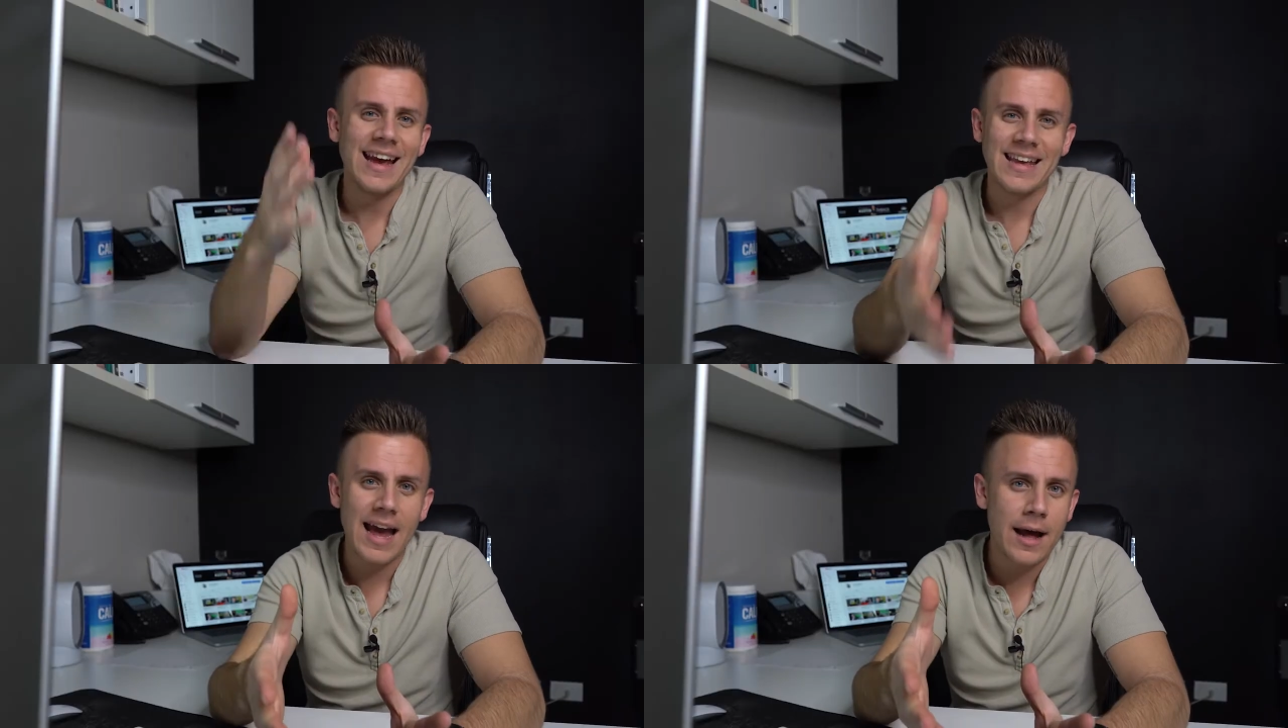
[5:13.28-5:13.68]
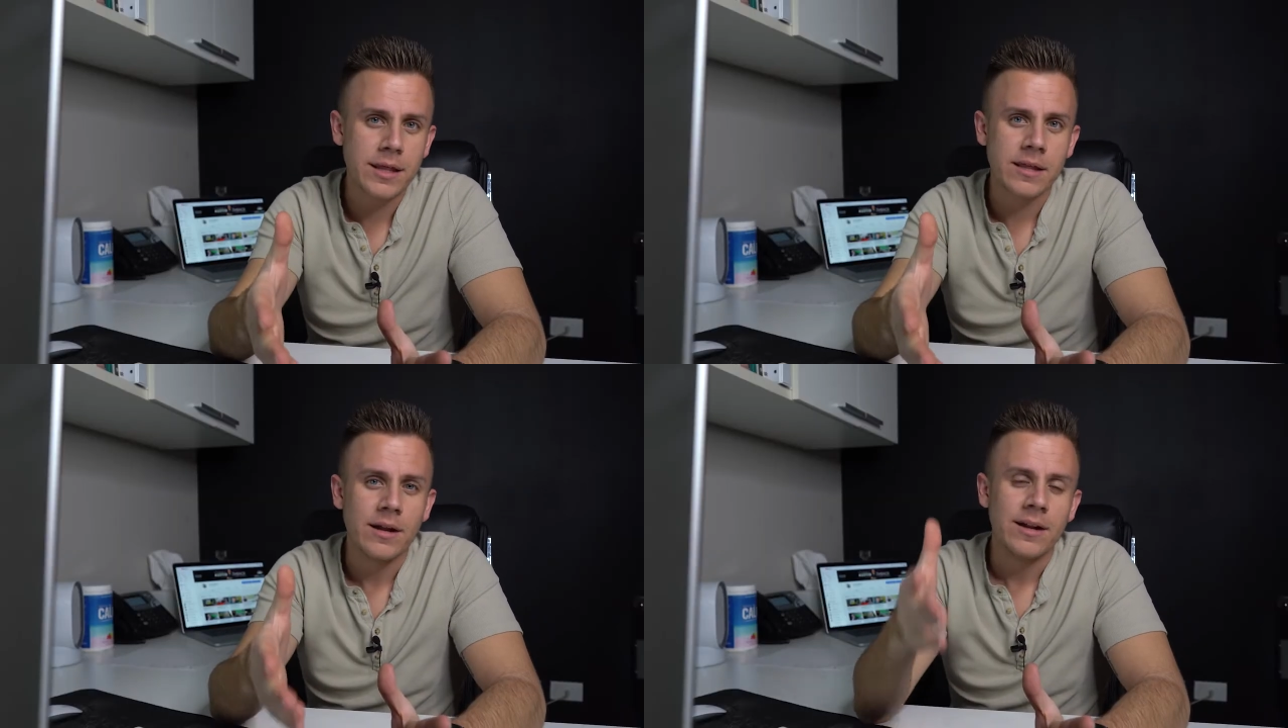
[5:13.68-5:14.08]
And
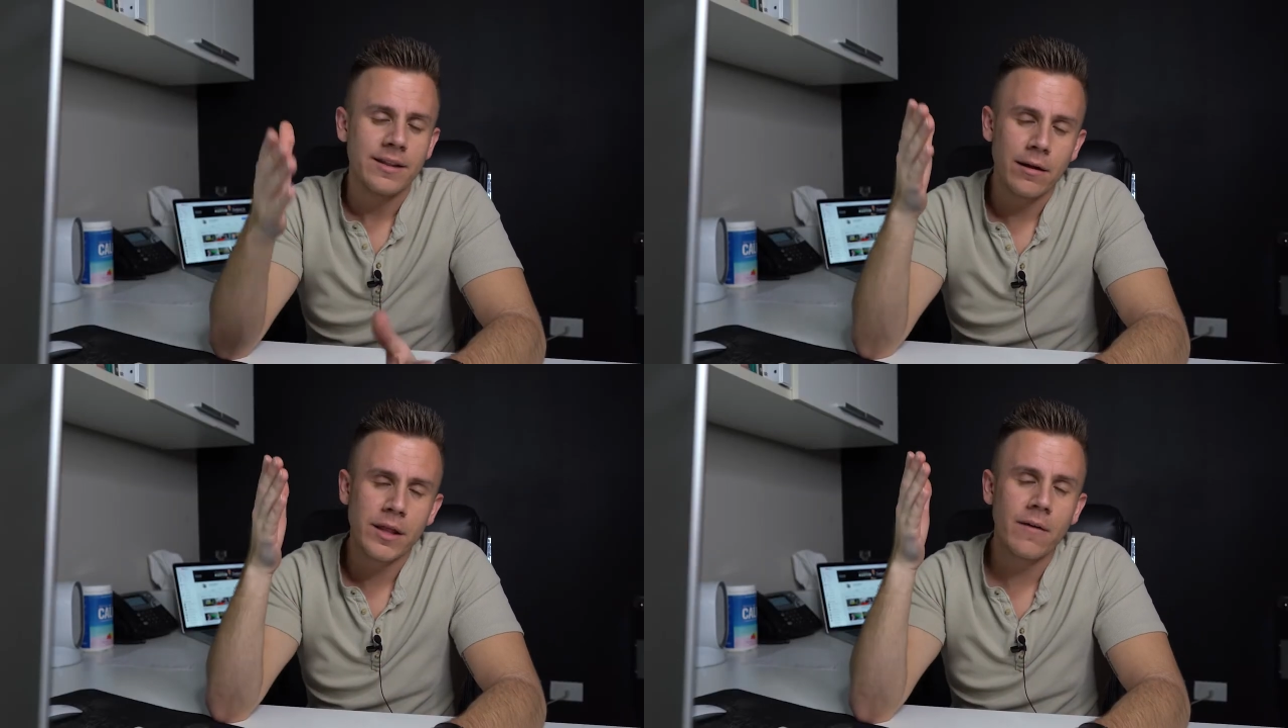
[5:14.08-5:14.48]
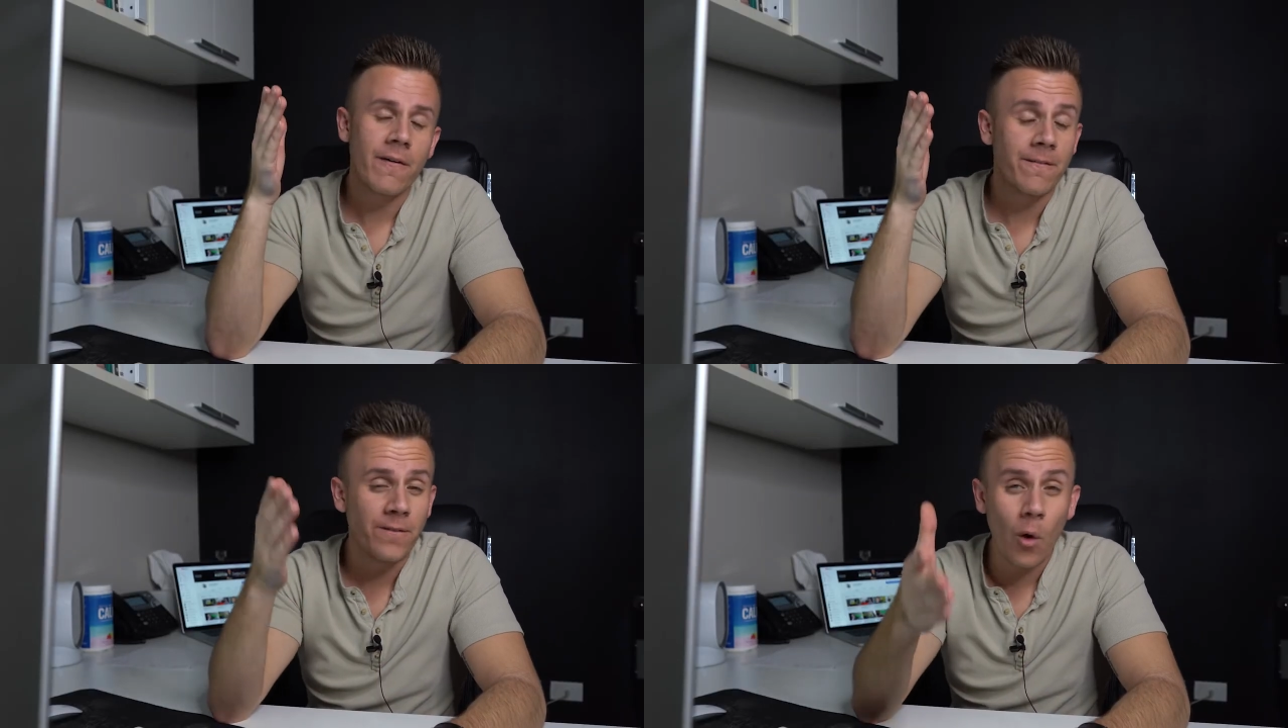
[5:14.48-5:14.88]
yes, there's
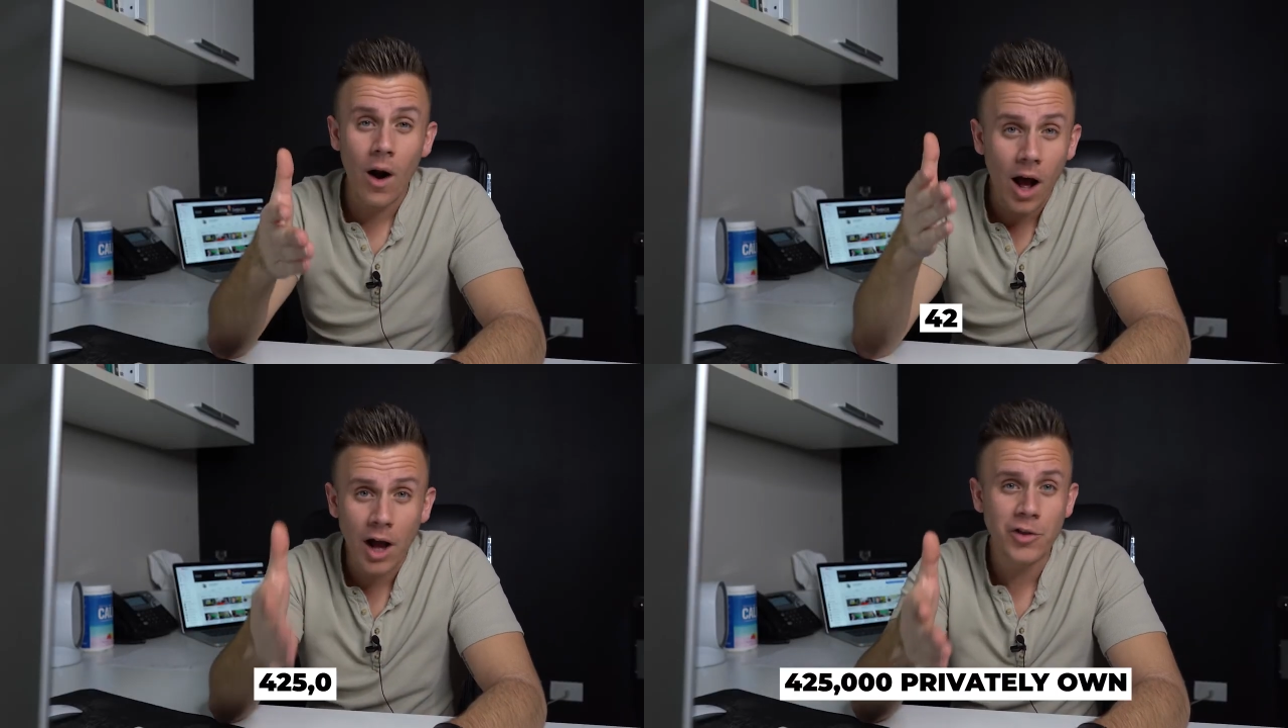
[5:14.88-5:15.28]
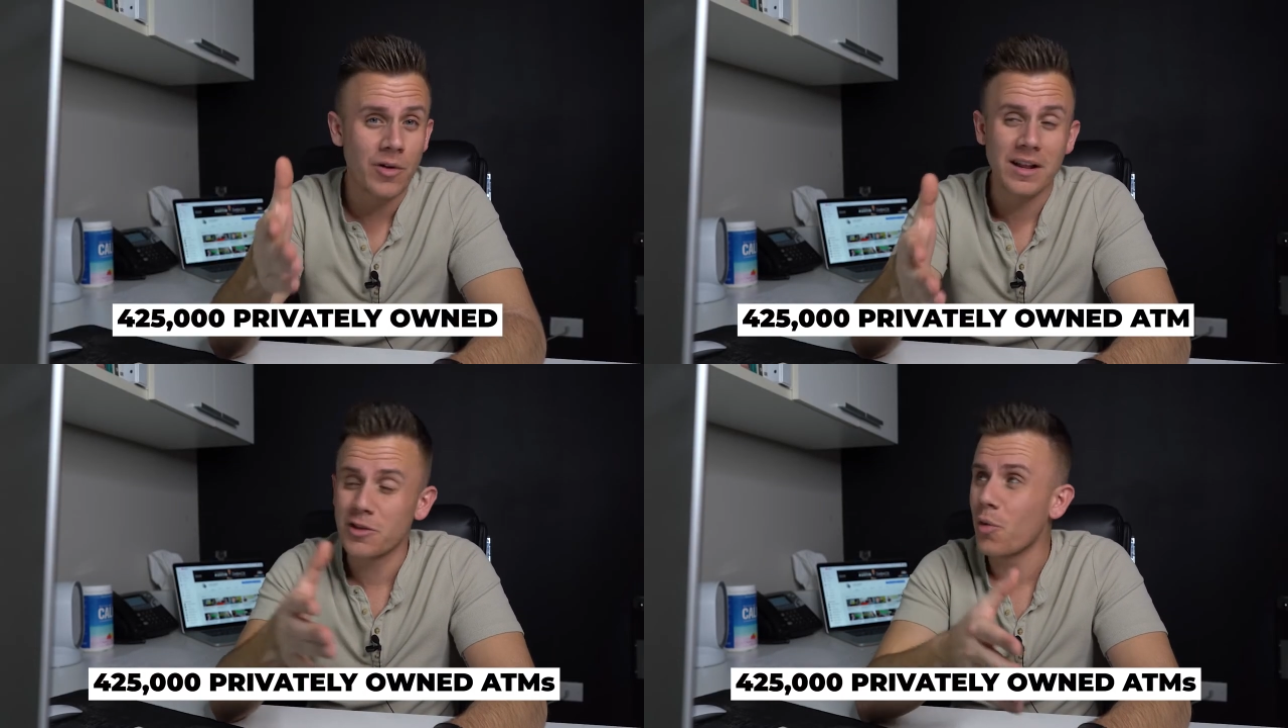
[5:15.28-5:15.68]
over
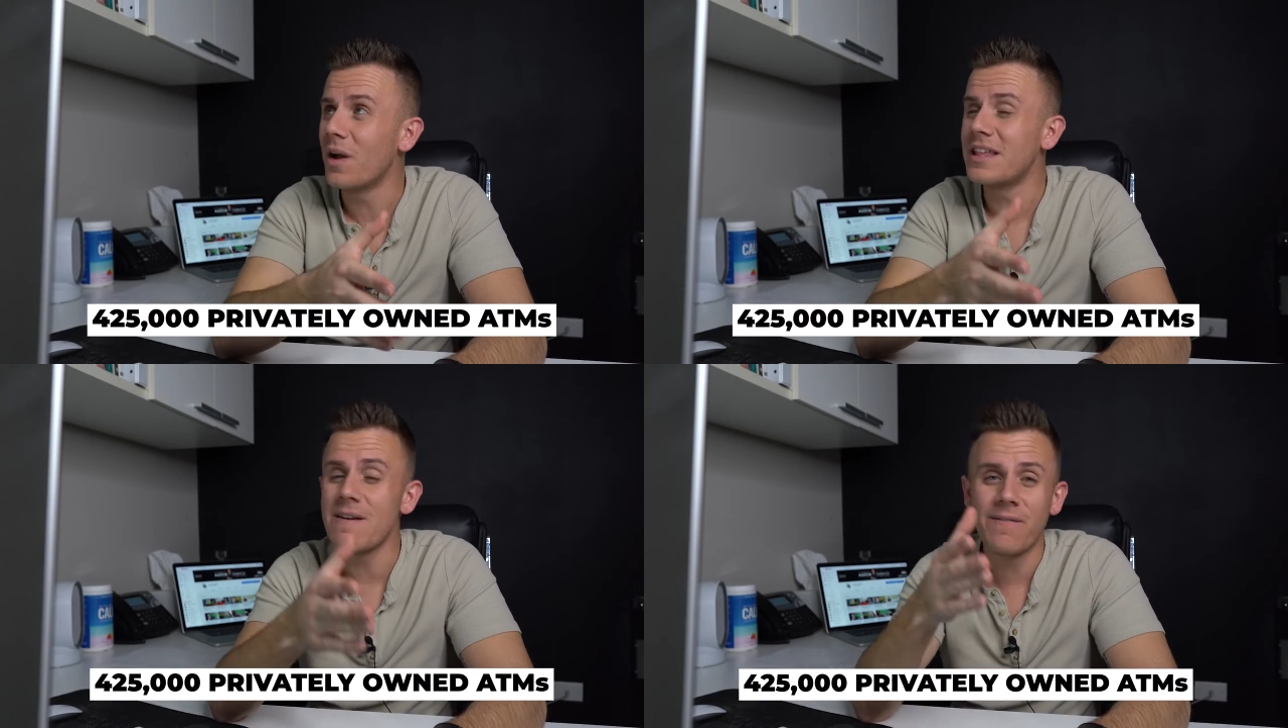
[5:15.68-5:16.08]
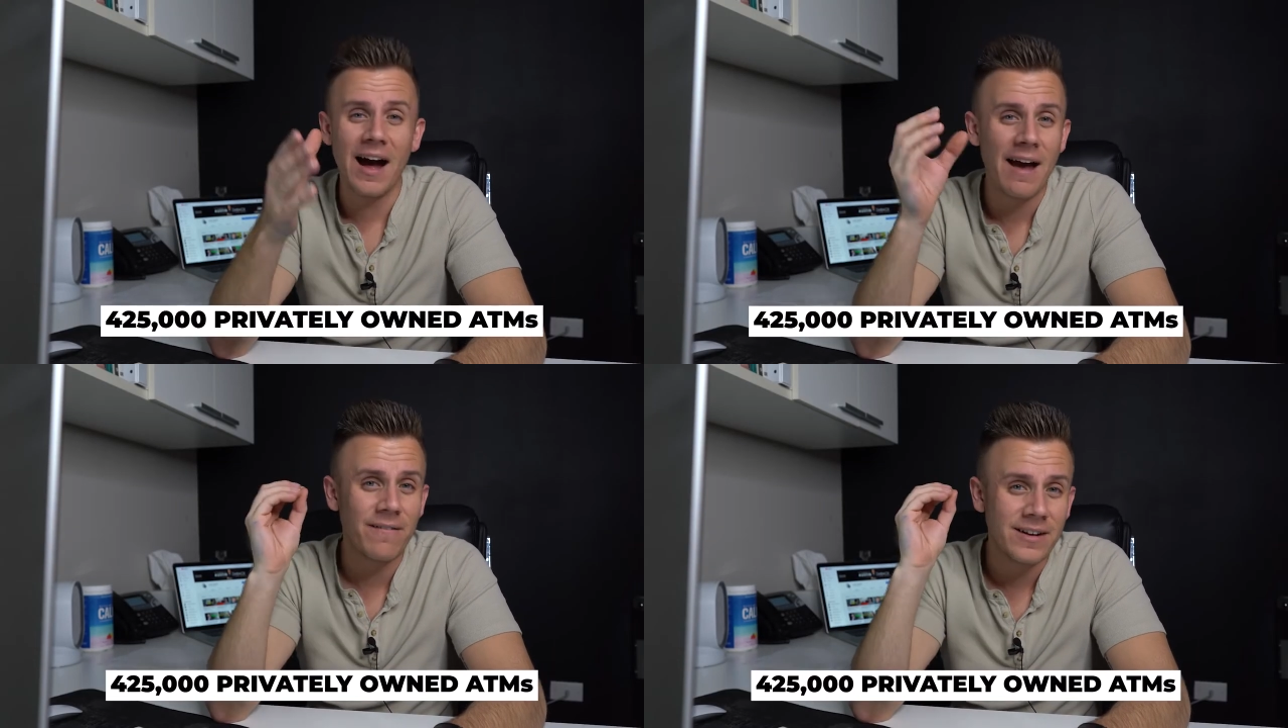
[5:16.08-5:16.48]

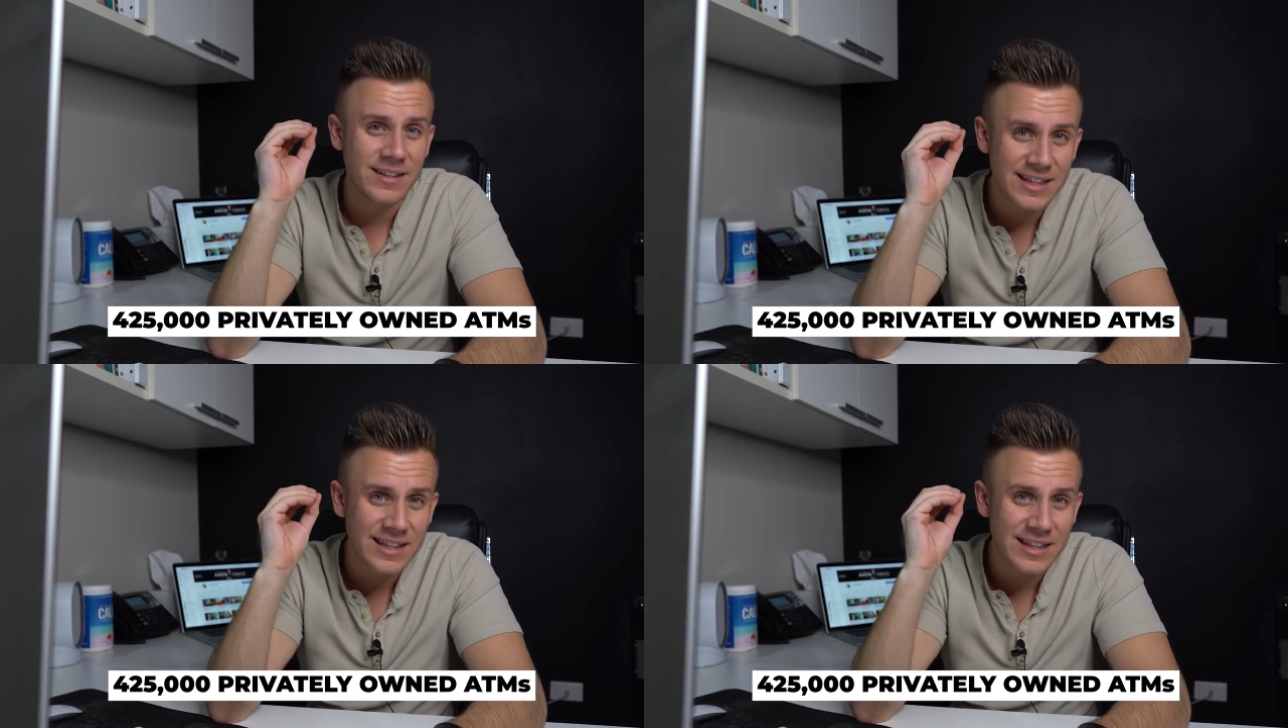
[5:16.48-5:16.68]
425